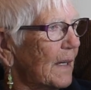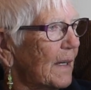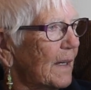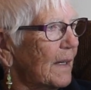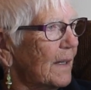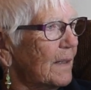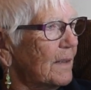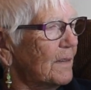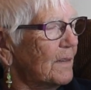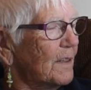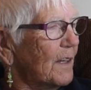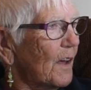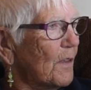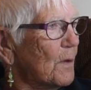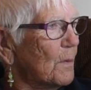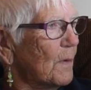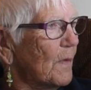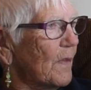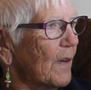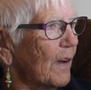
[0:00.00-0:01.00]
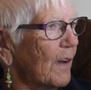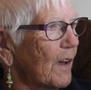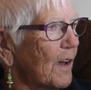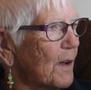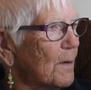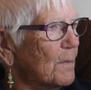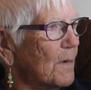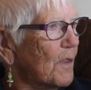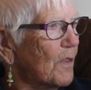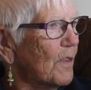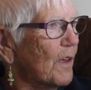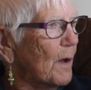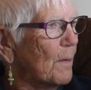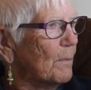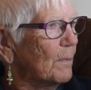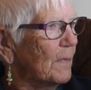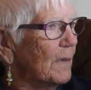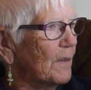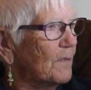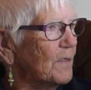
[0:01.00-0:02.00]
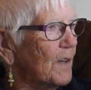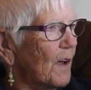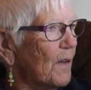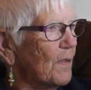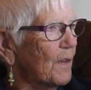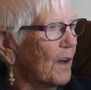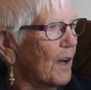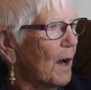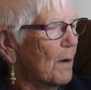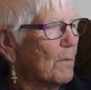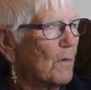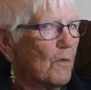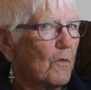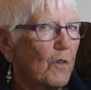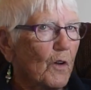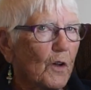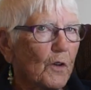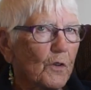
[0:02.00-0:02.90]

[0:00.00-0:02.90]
And the other one that came with them, down the camera fall.